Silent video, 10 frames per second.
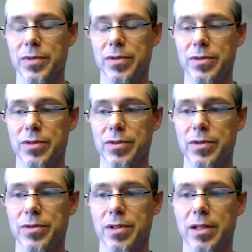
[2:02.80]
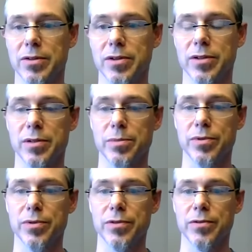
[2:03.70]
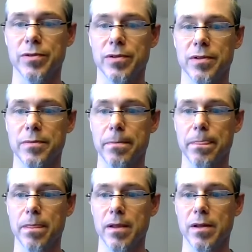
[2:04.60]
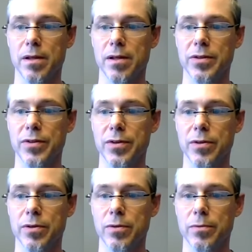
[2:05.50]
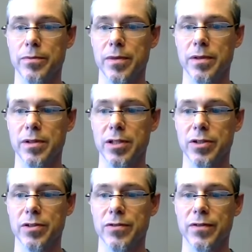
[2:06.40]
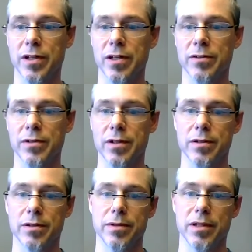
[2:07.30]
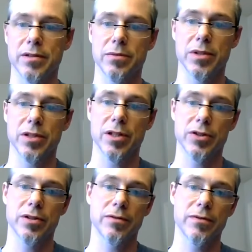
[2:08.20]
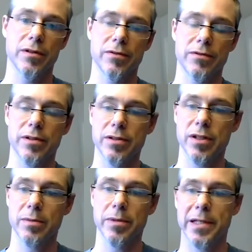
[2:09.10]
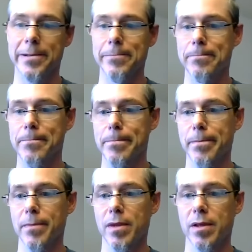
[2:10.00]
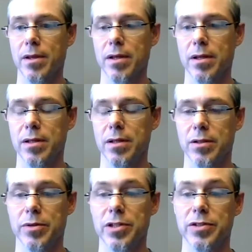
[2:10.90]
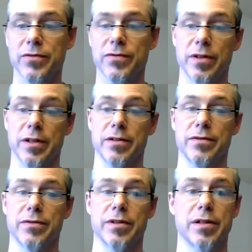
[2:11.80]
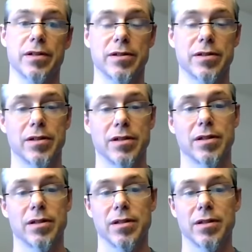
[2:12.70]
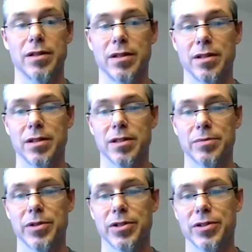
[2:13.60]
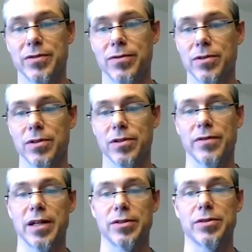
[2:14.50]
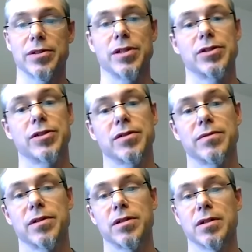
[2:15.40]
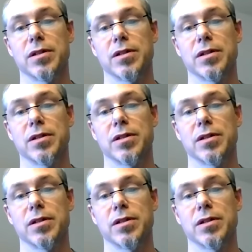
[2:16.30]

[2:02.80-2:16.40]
So this is used later on in the proof. So in section 5, we have some discussion of this topic. In equation 5, there's the expression for the factorization of a